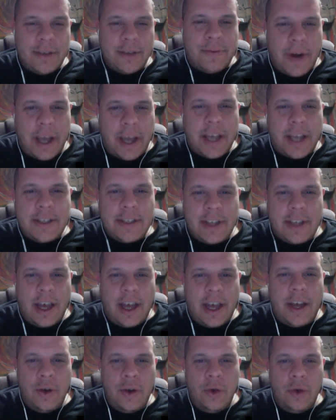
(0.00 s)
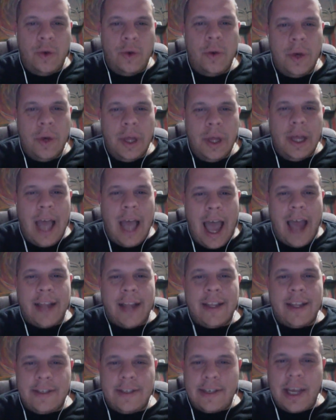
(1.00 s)
Frankenstein, who had
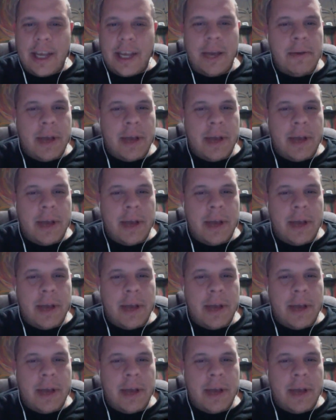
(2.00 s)
the same